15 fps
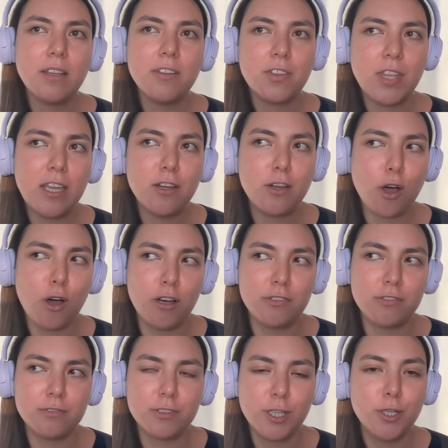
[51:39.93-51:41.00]
think
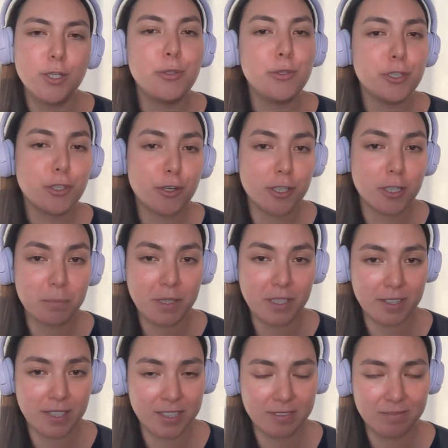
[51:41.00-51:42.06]
of who you're going to be
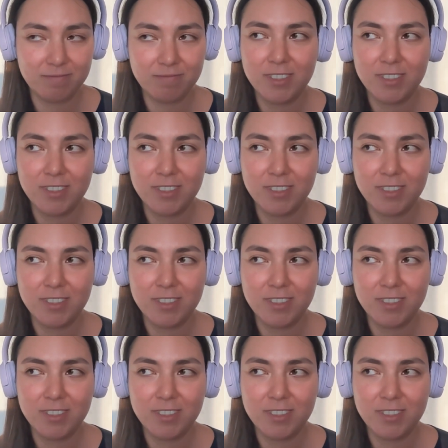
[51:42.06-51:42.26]
then.